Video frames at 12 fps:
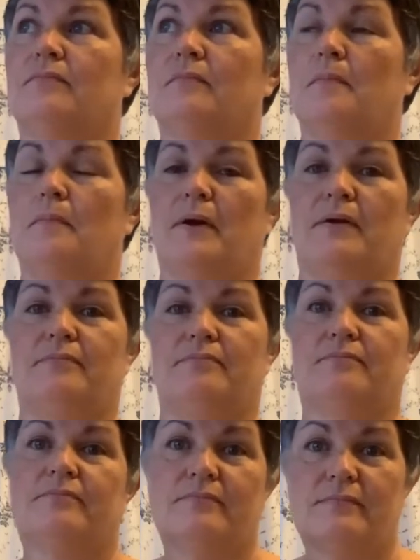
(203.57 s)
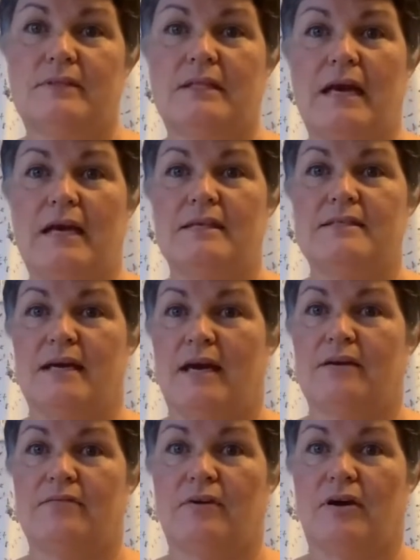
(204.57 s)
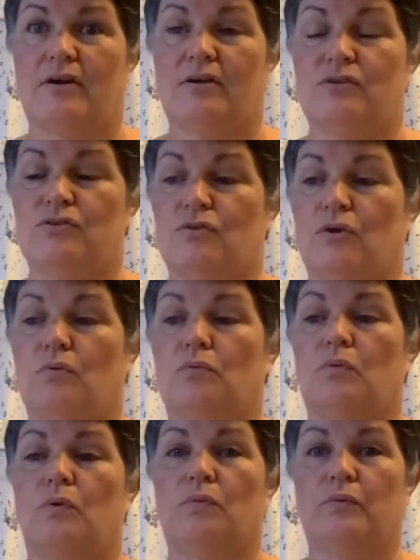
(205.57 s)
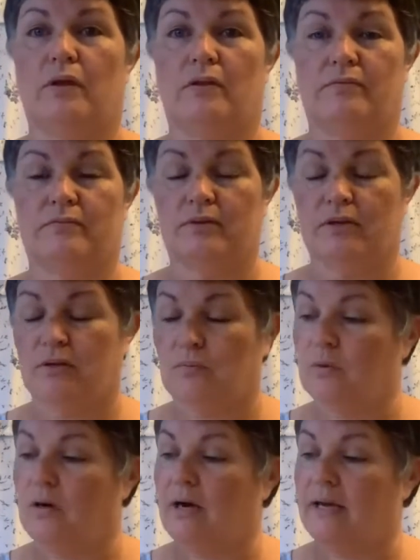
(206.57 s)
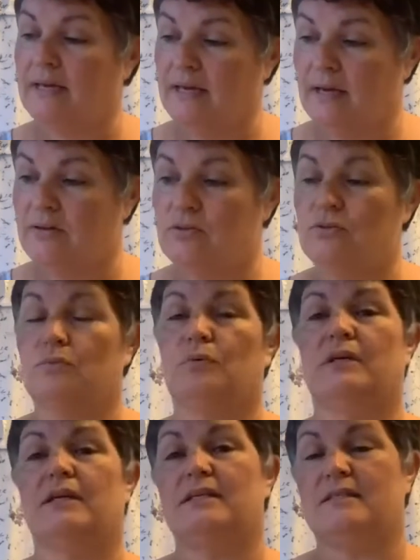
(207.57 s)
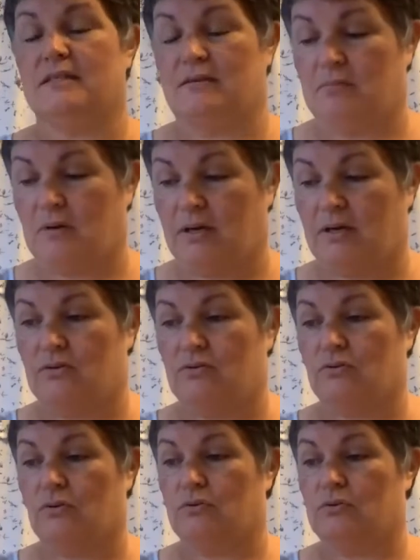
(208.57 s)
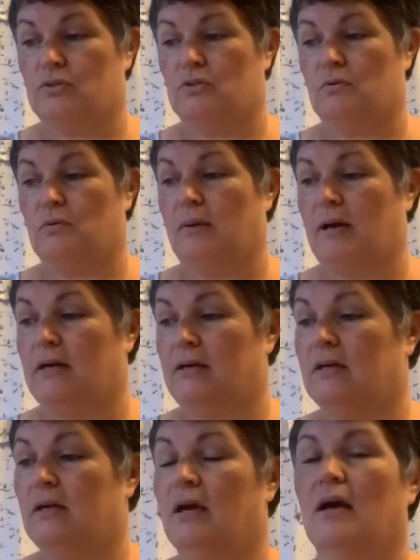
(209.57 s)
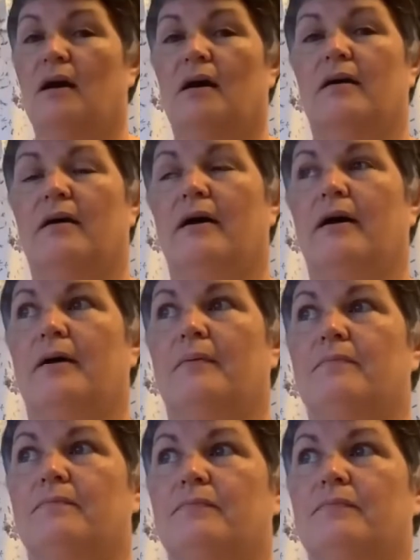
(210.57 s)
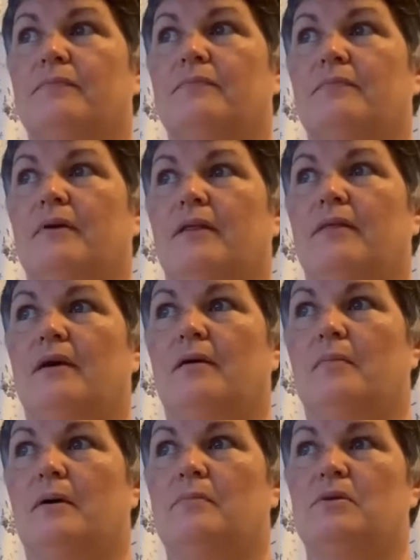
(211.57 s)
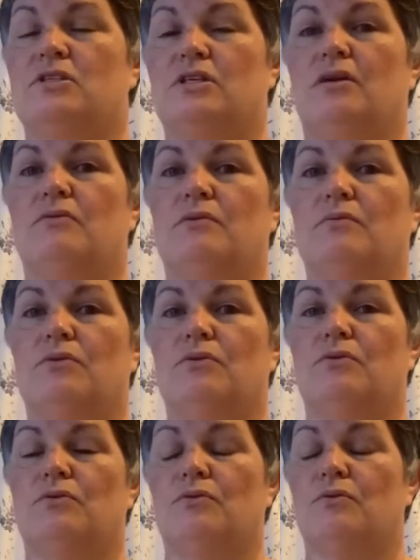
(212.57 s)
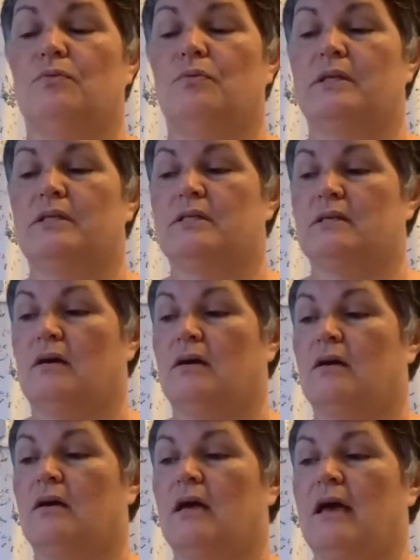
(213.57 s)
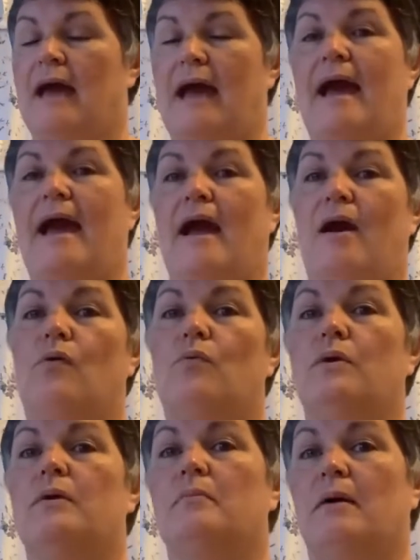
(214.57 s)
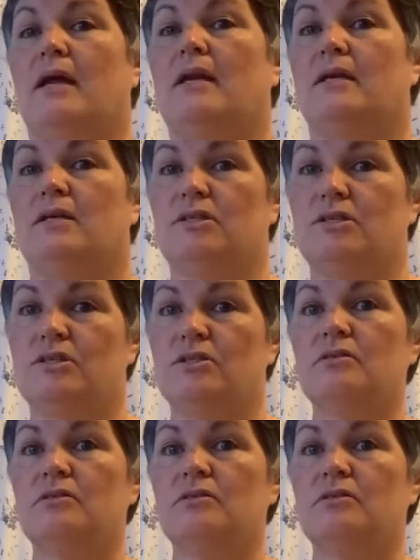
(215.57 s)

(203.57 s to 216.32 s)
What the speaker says: but that is out of our control. I'll look at what I can do, what is in my control to do about it. I think I might be sharing with you through the winter how we manage